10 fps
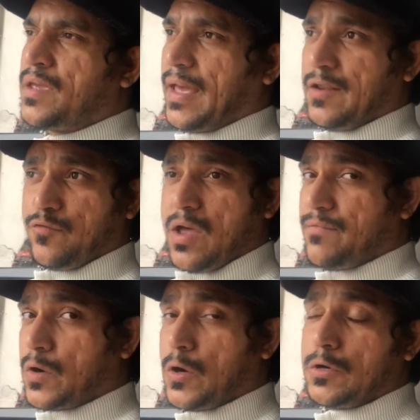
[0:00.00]
and if you have
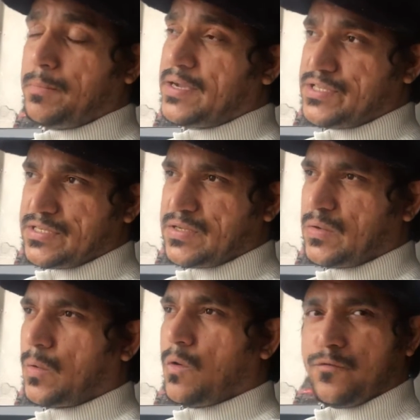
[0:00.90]
a good budget,
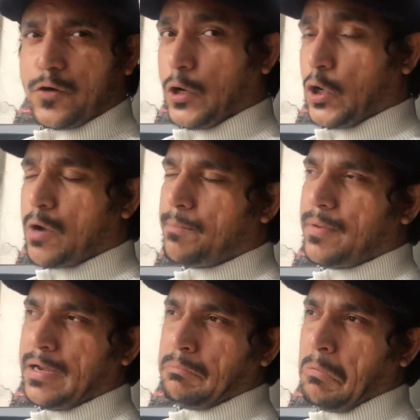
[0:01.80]
go for a top
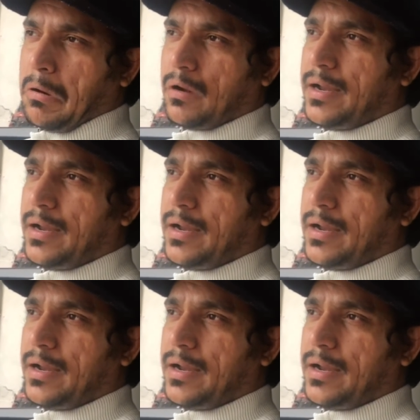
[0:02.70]
end model.